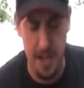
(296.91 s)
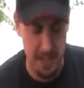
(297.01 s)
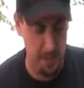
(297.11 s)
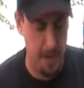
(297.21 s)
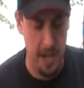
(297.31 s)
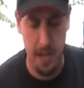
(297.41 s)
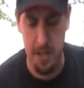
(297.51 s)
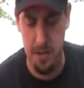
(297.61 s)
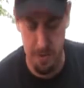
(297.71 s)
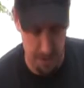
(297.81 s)
that's the pack I
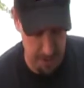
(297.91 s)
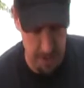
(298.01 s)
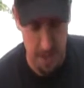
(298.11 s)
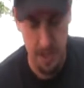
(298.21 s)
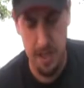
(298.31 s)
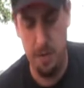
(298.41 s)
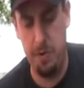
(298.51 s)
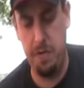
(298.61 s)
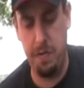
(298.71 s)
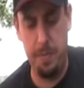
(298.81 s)
use. And
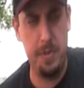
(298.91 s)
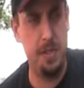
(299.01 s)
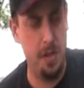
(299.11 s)
when you flip this